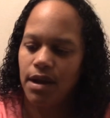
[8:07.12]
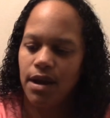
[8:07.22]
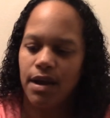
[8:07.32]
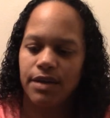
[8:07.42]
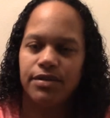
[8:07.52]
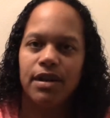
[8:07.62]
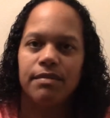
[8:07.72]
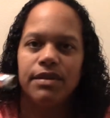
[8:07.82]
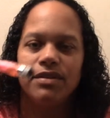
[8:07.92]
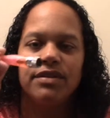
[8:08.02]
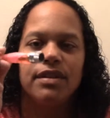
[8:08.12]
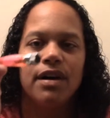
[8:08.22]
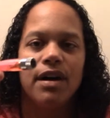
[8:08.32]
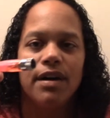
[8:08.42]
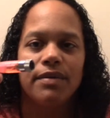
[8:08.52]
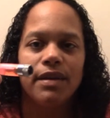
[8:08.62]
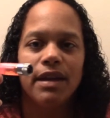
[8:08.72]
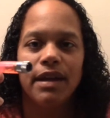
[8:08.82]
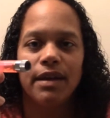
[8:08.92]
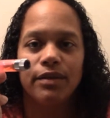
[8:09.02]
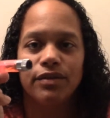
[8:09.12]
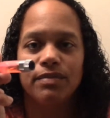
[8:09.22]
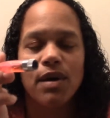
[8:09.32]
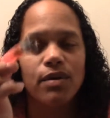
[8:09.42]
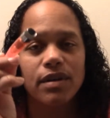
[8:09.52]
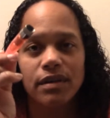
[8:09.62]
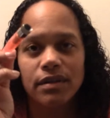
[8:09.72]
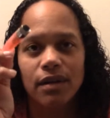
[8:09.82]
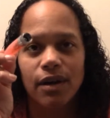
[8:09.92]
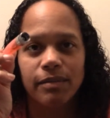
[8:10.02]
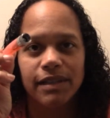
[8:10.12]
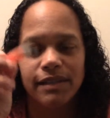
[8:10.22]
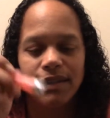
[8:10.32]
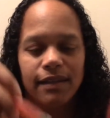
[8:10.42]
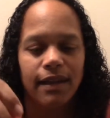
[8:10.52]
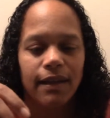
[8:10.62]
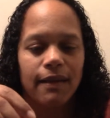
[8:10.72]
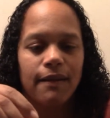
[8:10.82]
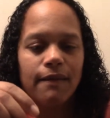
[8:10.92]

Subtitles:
Alright, so now I'm going to use it on the Smoke RBC tank.